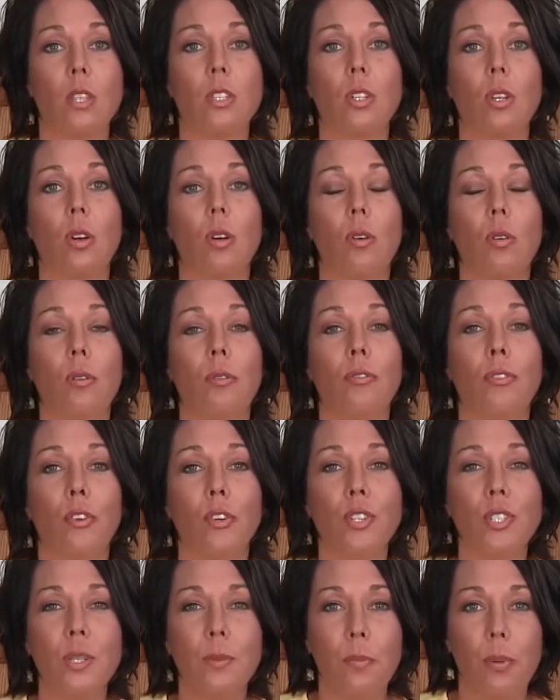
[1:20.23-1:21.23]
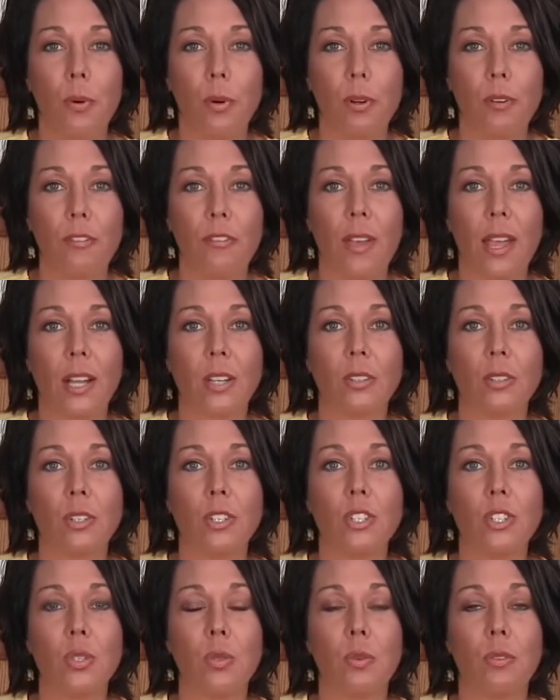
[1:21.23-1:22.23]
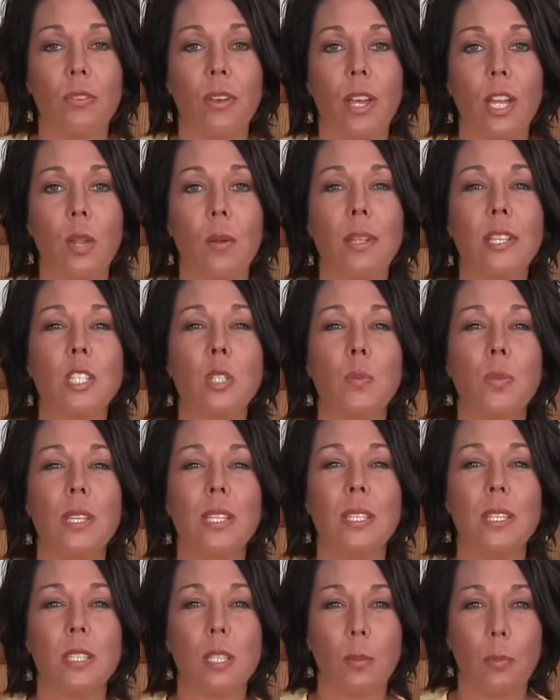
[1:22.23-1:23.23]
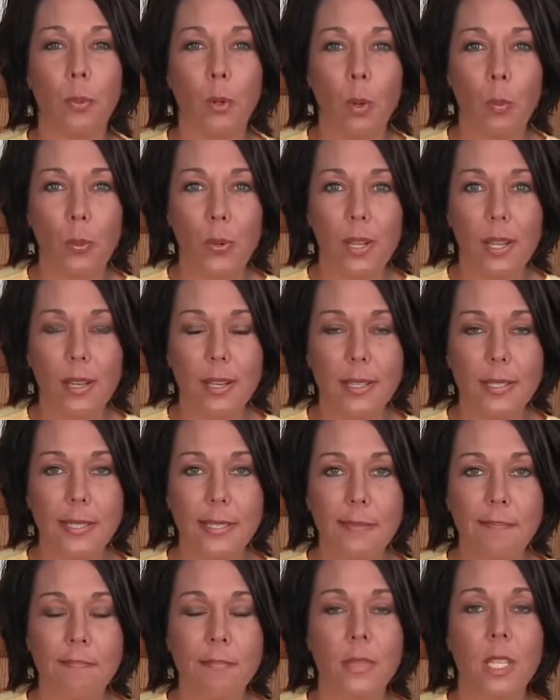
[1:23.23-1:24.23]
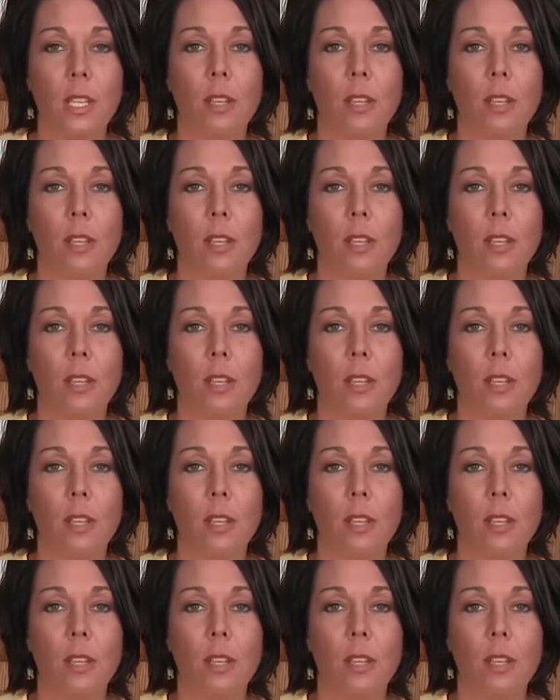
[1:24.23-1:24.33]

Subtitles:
So first important factor is to evaluate species appropriateness.